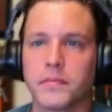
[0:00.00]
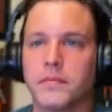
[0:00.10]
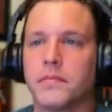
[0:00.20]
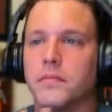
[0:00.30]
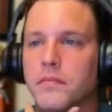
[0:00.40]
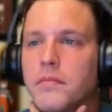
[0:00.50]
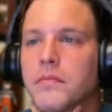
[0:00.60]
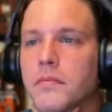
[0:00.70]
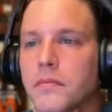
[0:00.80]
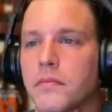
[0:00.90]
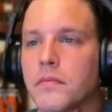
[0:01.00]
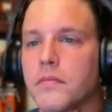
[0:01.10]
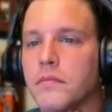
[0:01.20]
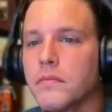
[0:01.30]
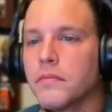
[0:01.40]

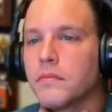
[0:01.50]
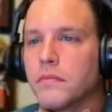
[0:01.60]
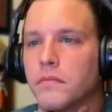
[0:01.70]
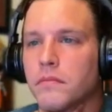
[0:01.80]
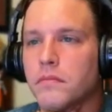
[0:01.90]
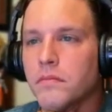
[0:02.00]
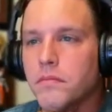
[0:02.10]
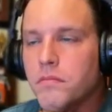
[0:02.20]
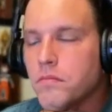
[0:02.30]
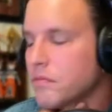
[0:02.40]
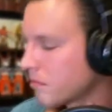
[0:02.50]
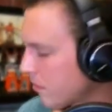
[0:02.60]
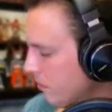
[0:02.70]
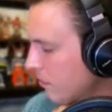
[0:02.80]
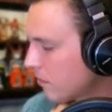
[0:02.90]

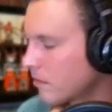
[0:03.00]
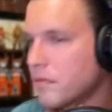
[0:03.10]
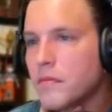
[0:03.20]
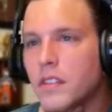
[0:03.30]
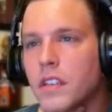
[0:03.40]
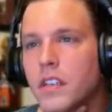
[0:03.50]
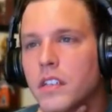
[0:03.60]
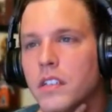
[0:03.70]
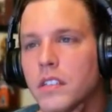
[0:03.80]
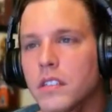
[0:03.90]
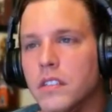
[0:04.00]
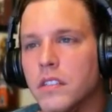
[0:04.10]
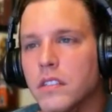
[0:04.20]
(not speaking)